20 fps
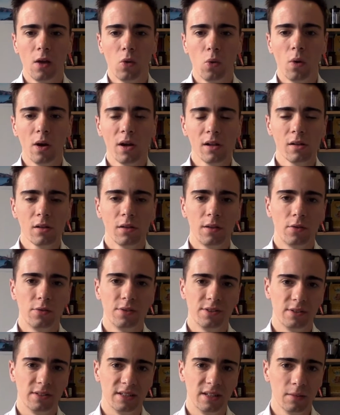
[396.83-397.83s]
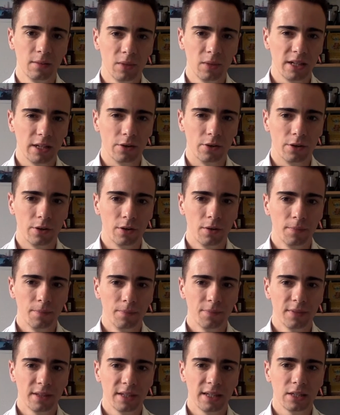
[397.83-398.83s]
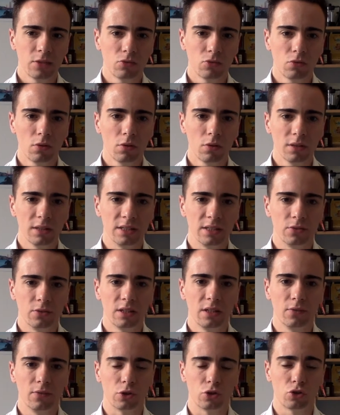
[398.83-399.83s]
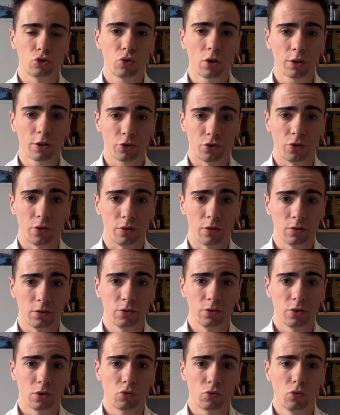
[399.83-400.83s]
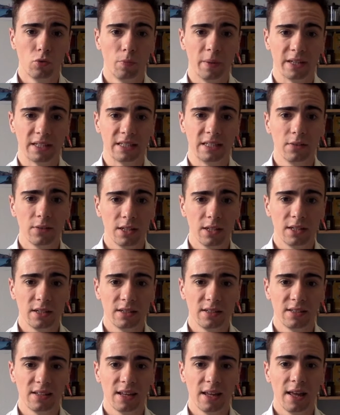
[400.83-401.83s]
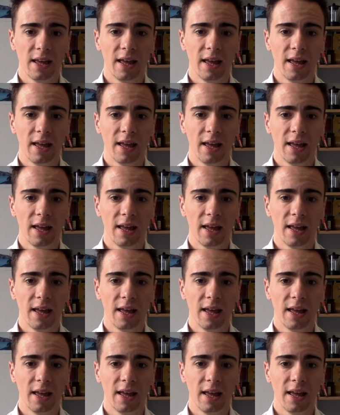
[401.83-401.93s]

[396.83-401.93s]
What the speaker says: While there is a team leader, his role is to give a structure to the group activities